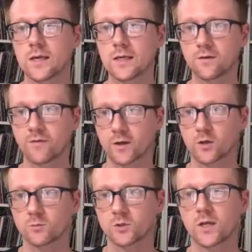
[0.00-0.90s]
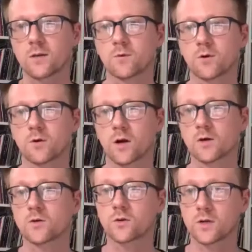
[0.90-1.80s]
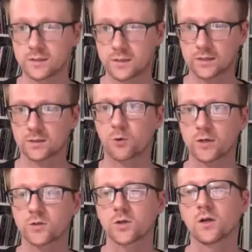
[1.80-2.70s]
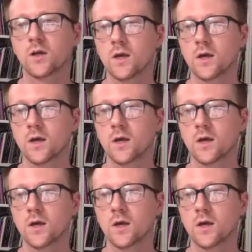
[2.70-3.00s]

in a vacuum chamber under intense pressure